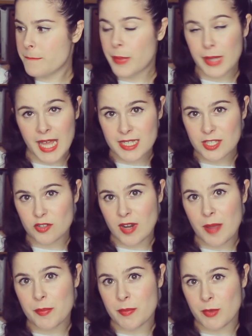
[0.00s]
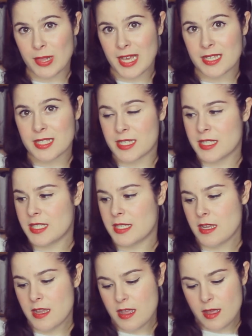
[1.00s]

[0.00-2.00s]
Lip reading: blackstrap molasses.